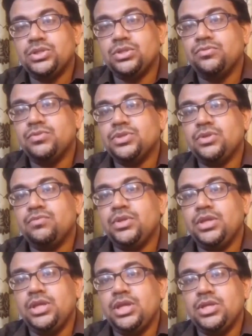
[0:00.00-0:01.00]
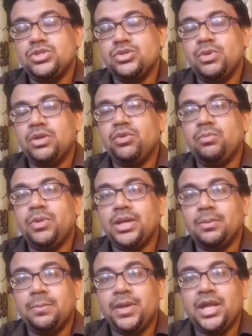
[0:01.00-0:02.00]
surface of the instrument would be
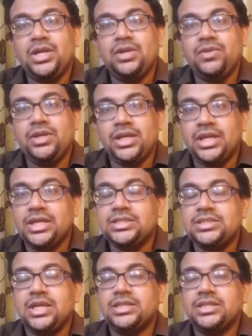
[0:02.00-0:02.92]
comparatively less